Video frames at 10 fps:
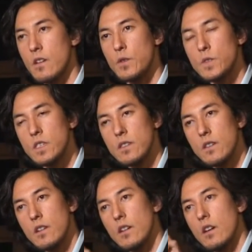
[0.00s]
You see
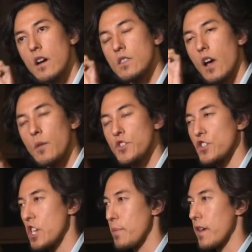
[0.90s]
an object
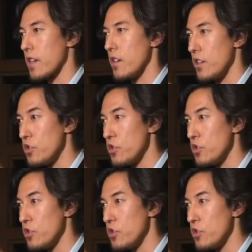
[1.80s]
shaped like a